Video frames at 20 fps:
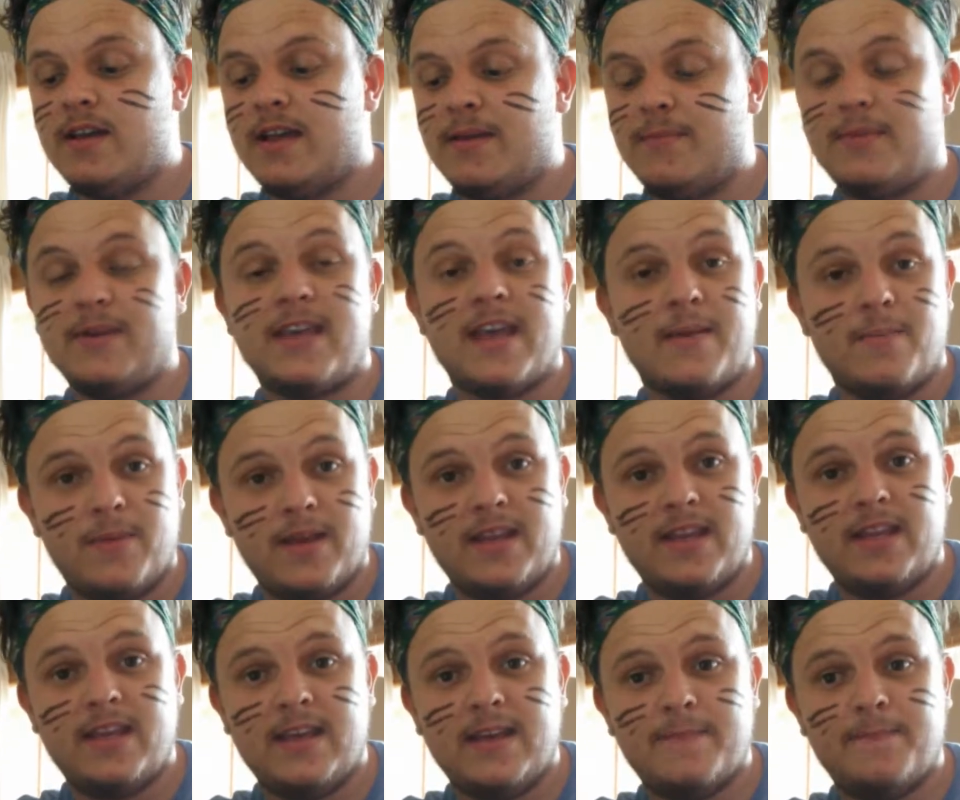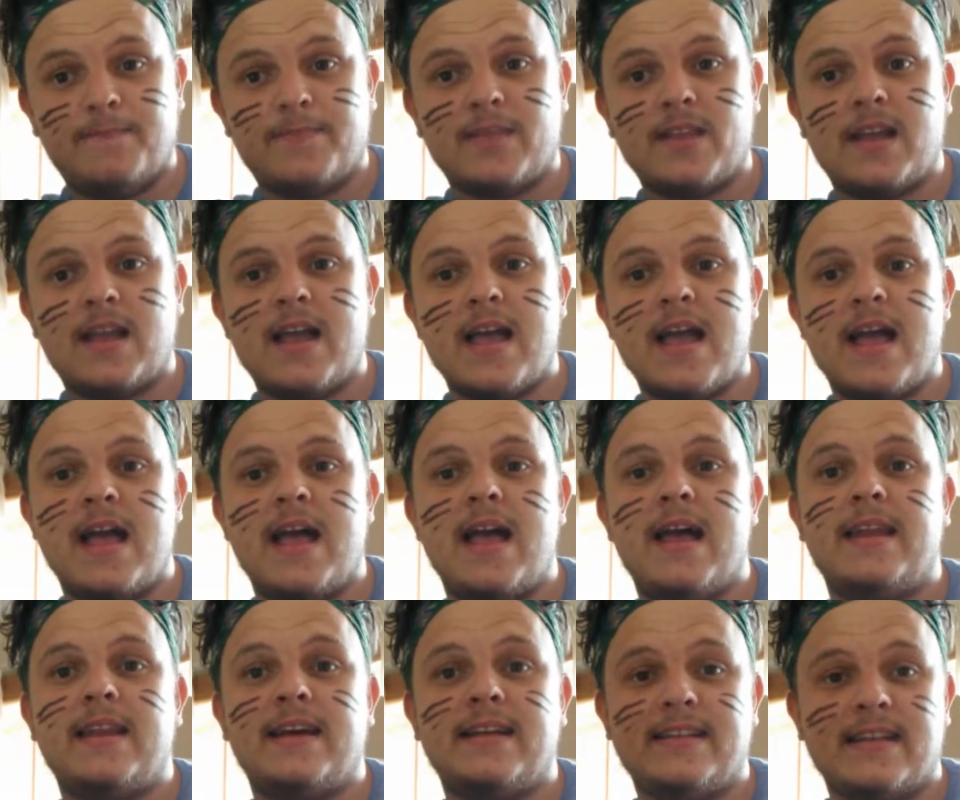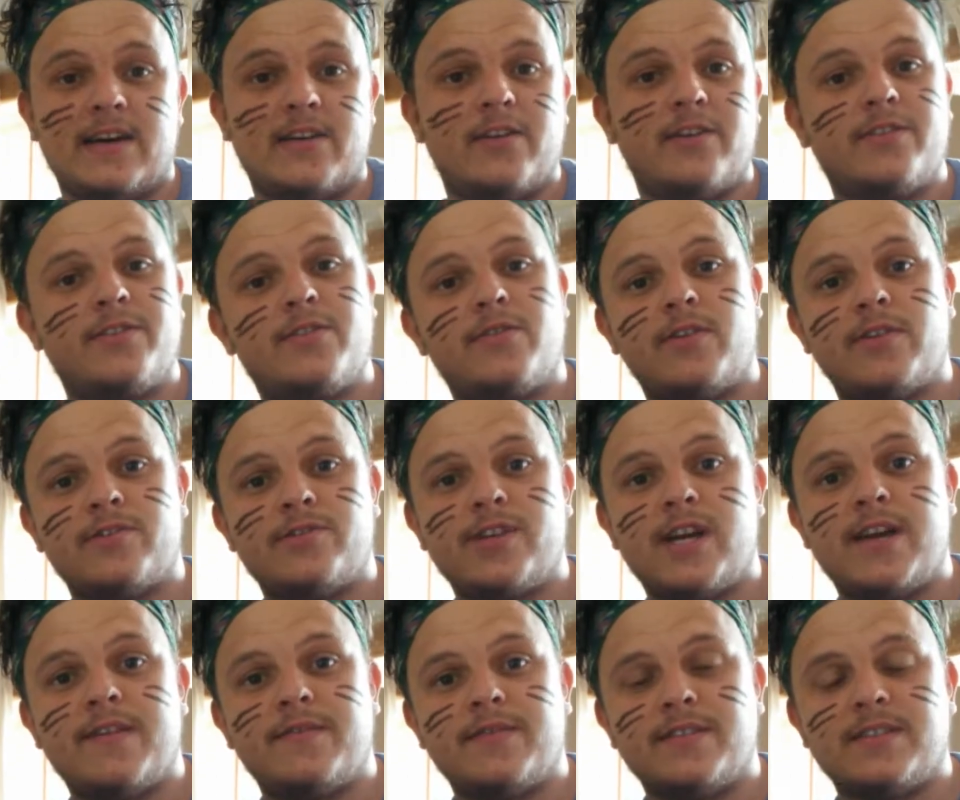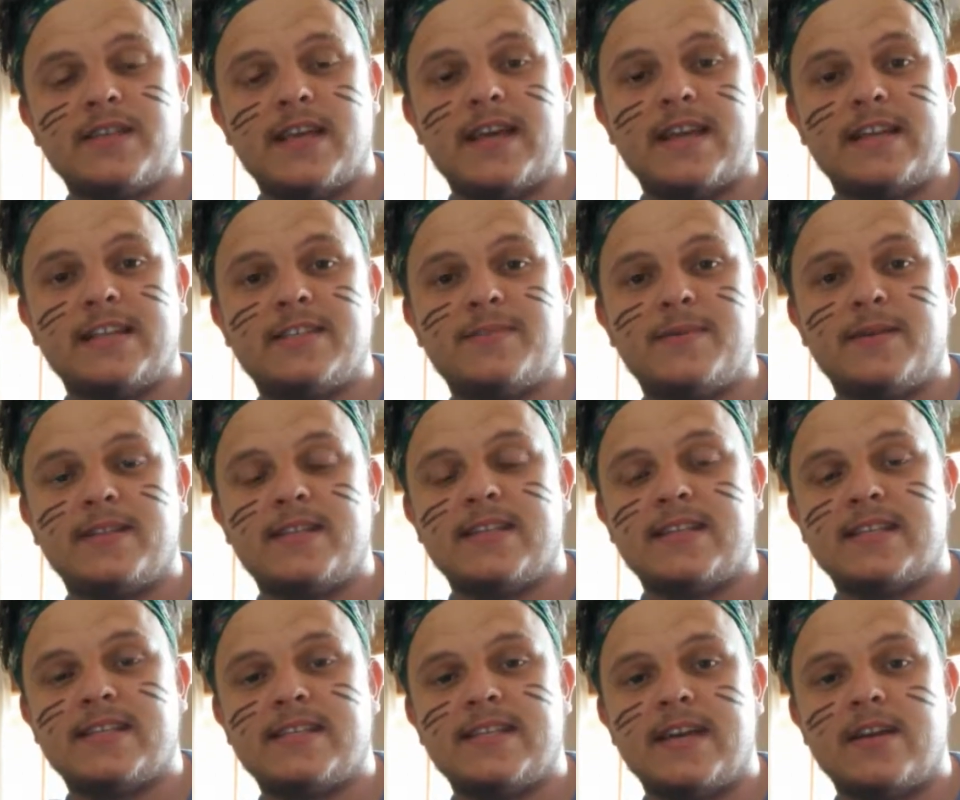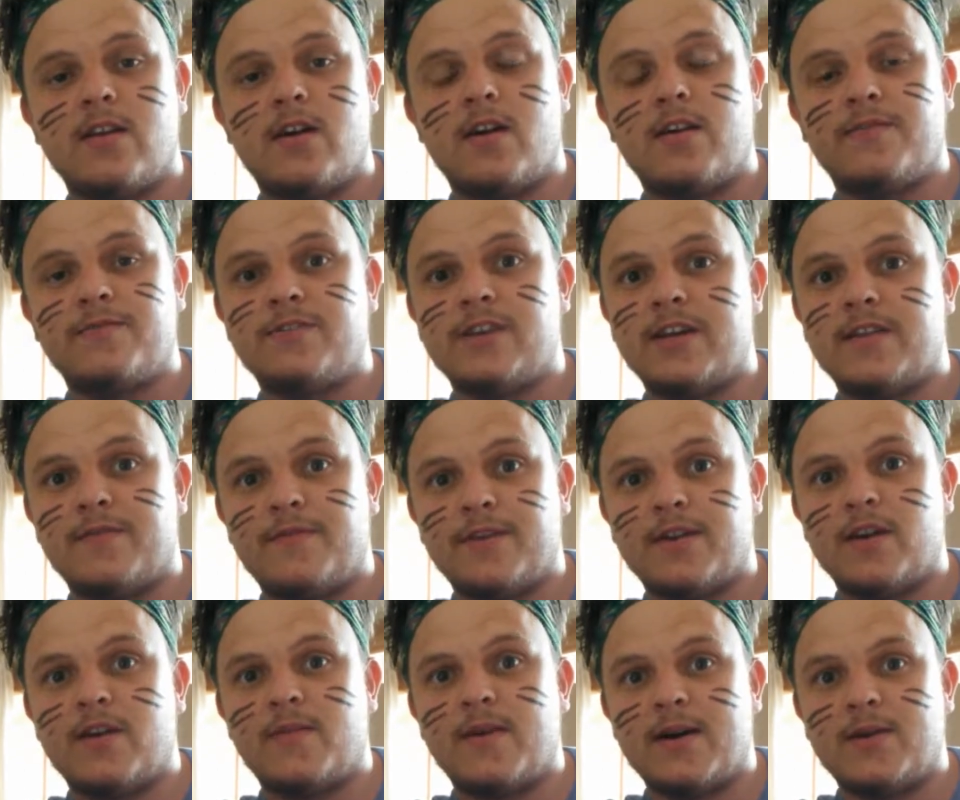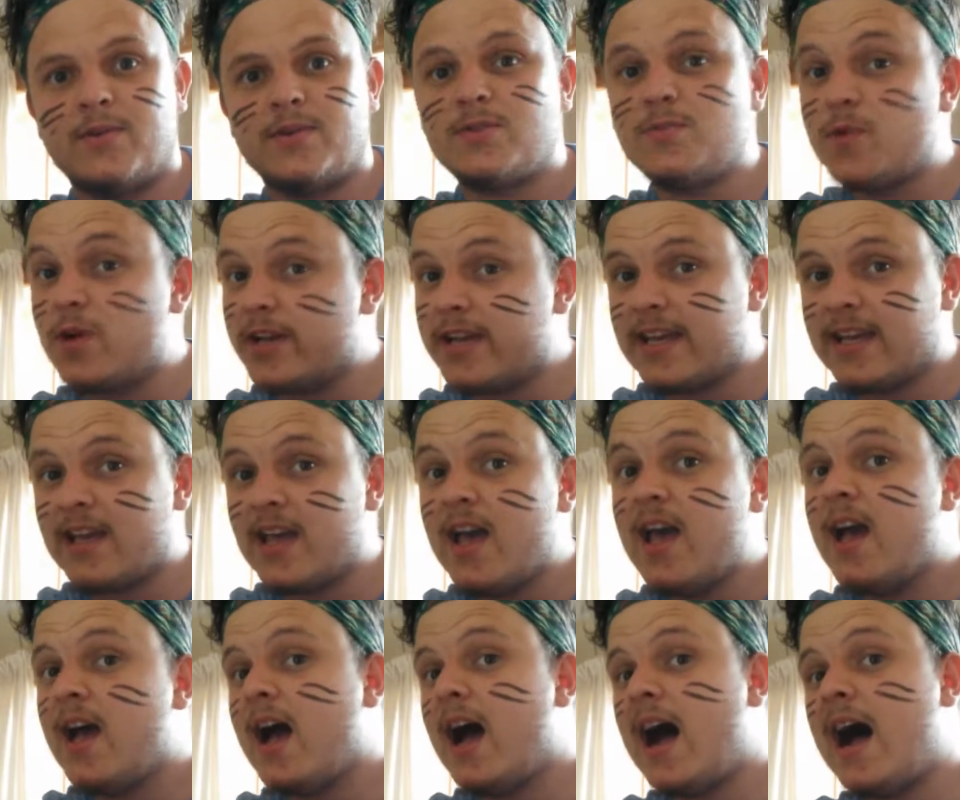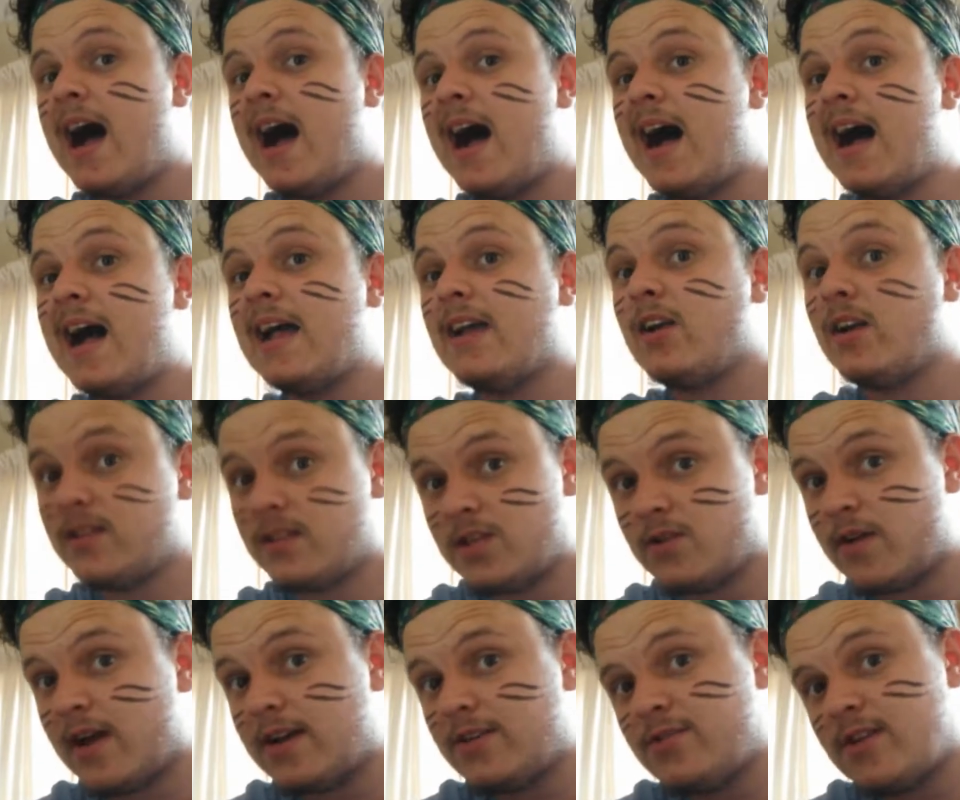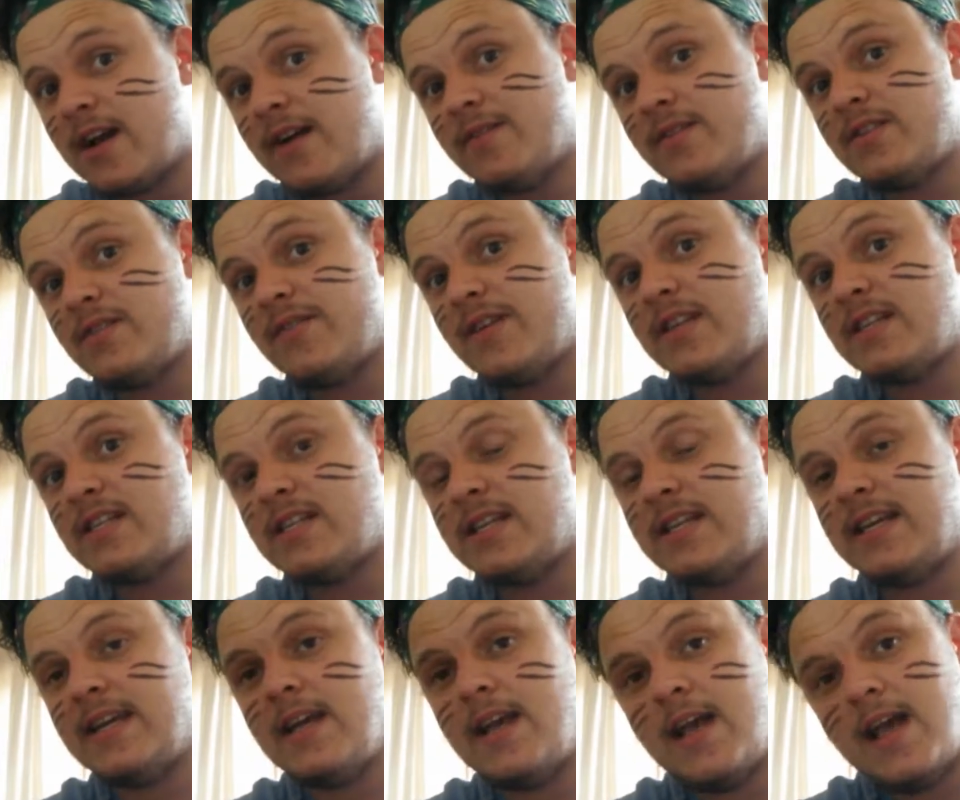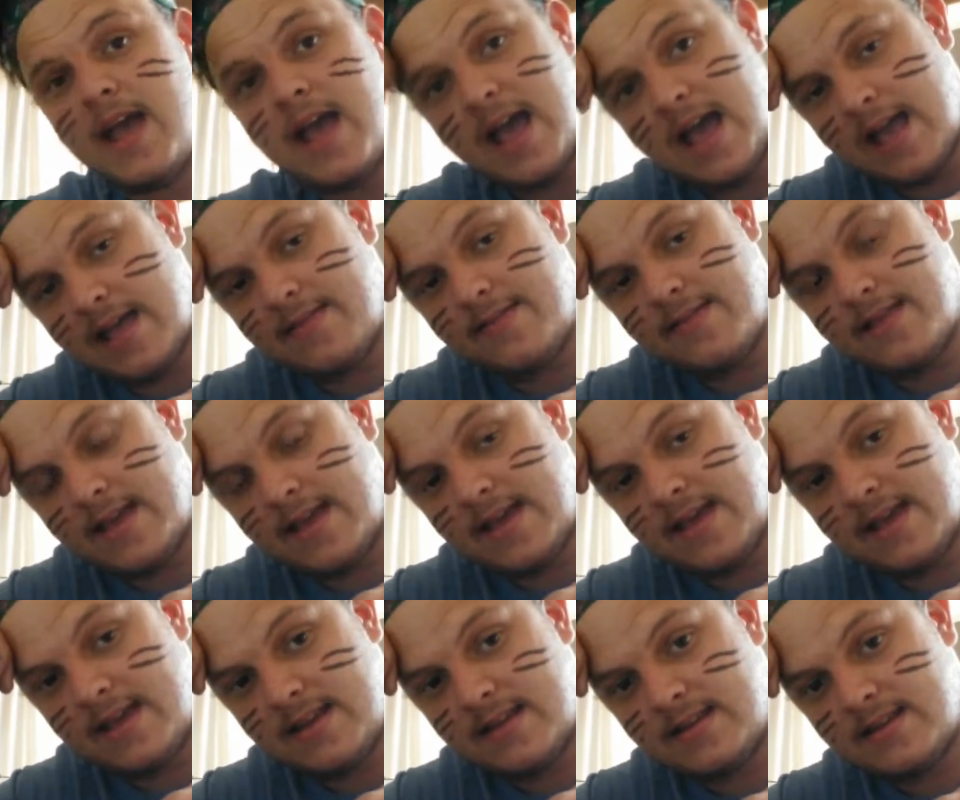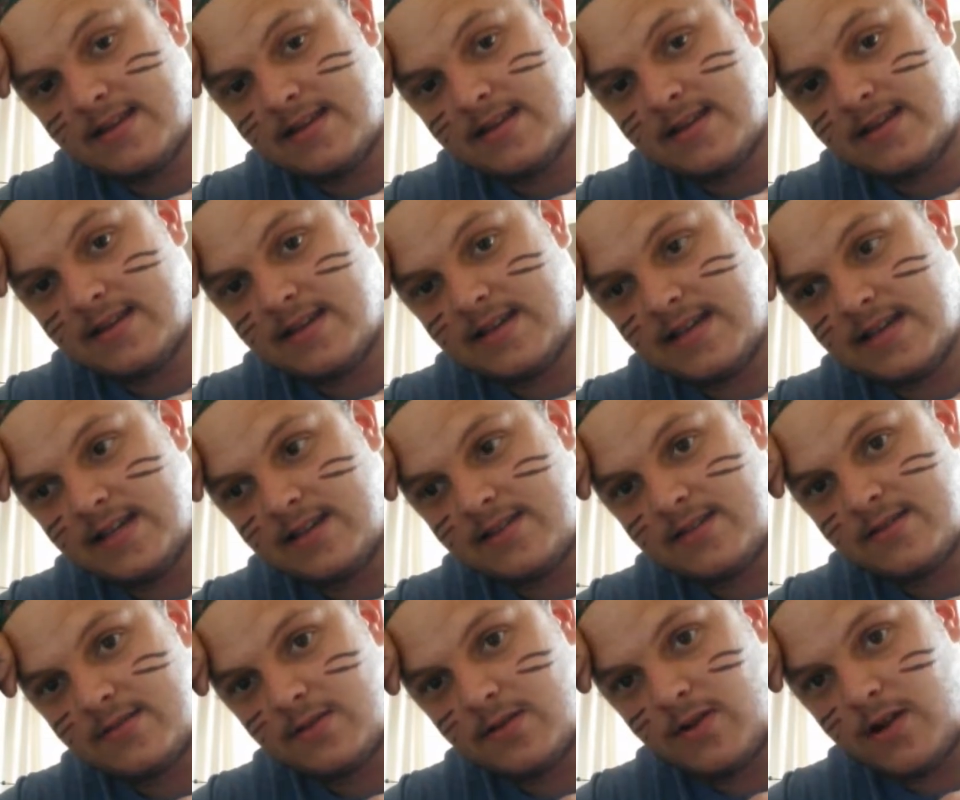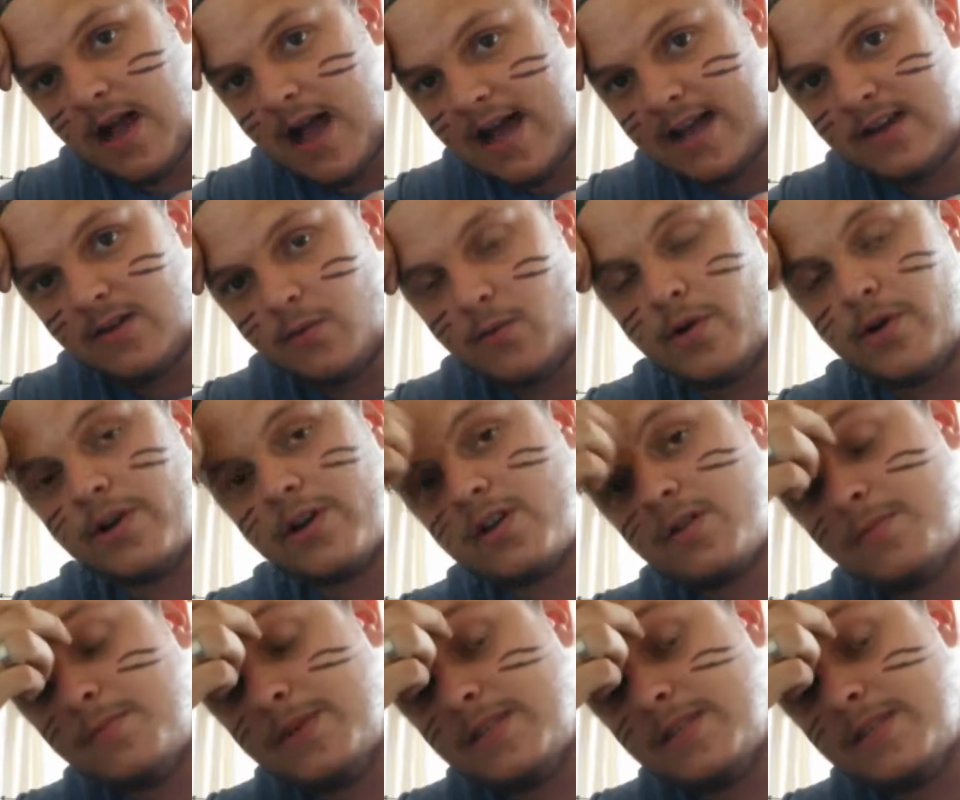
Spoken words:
MPK Mini, and I downloaded the wrong drivers, and I spent the next day and a half trying to figure out why it wasn't working. I got the right drivers eventually, and then it kind of worked.